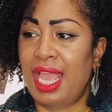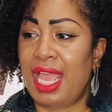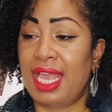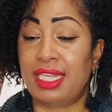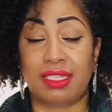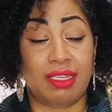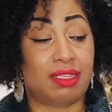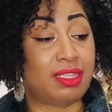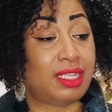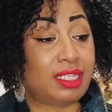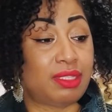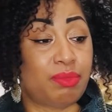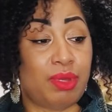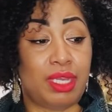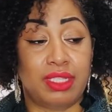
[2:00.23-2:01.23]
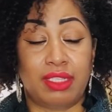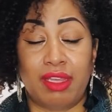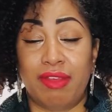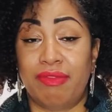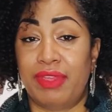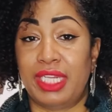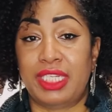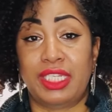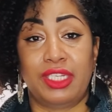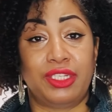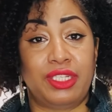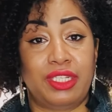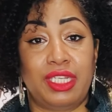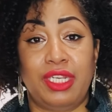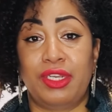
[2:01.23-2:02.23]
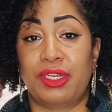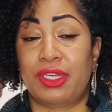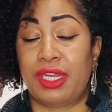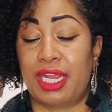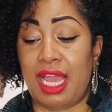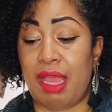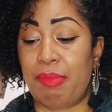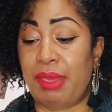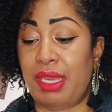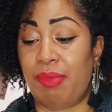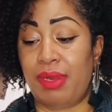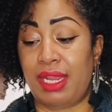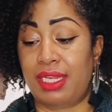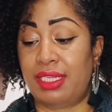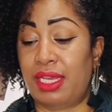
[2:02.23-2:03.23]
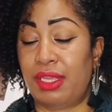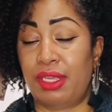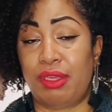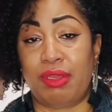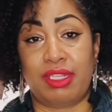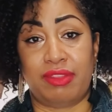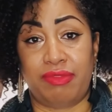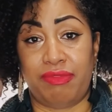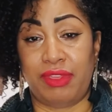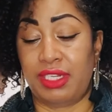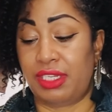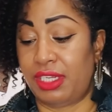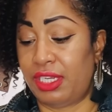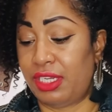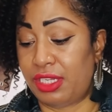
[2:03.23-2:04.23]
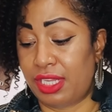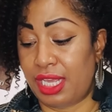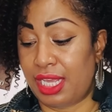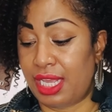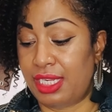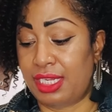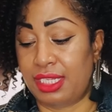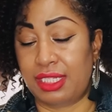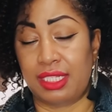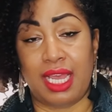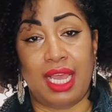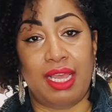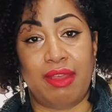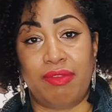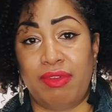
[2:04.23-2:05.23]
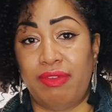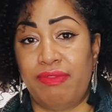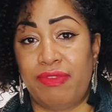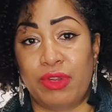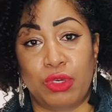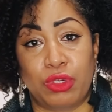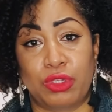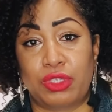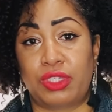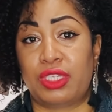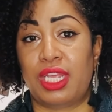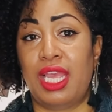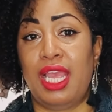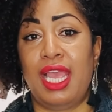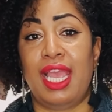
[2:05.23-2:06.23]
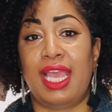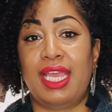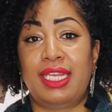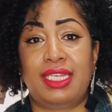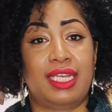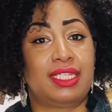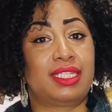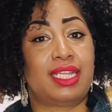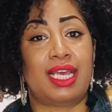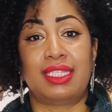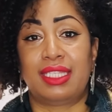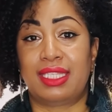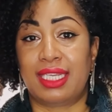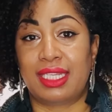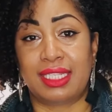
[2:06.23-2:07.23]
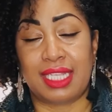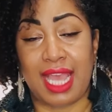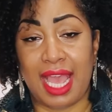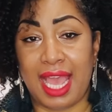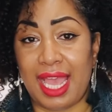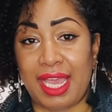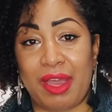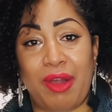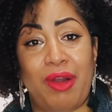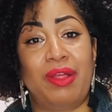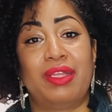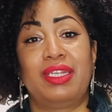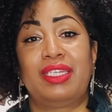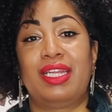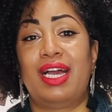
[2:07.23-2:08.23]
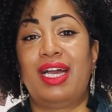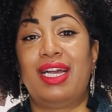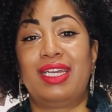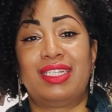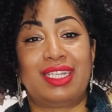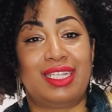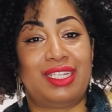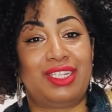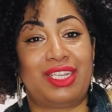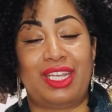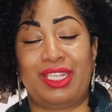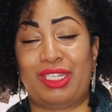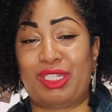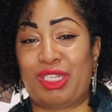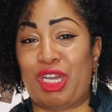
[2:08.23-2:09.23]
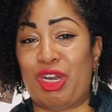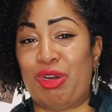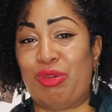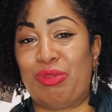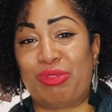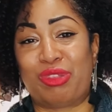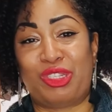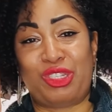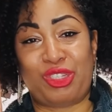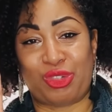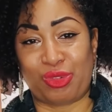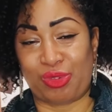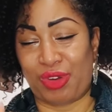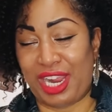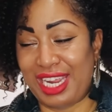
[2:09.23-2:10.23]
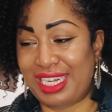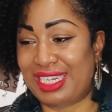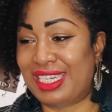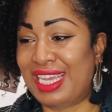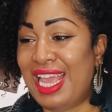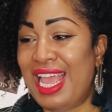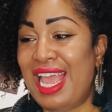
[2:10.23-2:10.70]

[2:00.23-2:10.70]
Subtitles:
And so this was a vintage Singer. I mean, when I tell you it's vintage, like it does not reverse, it does not zigzag. All it does is just go straight.